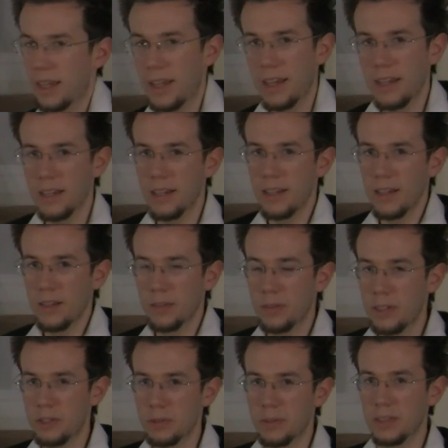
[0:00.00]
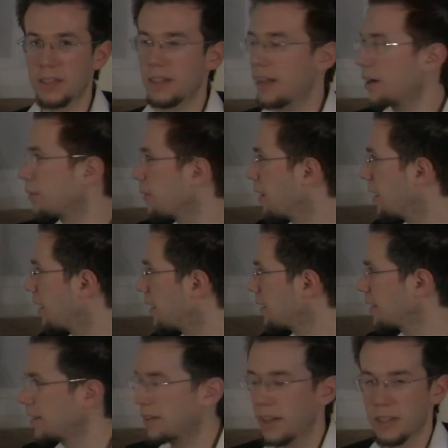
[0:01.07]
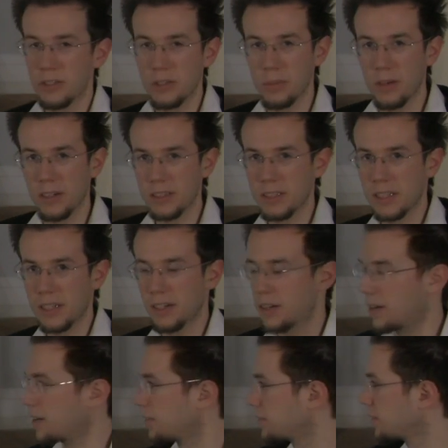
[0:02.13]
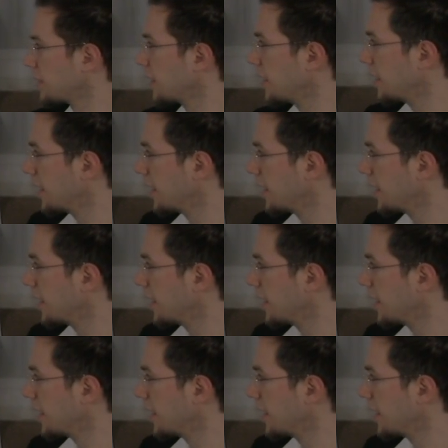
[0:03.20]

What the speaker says: Okay, for each one that you get wrong, you get 2 marks taken off.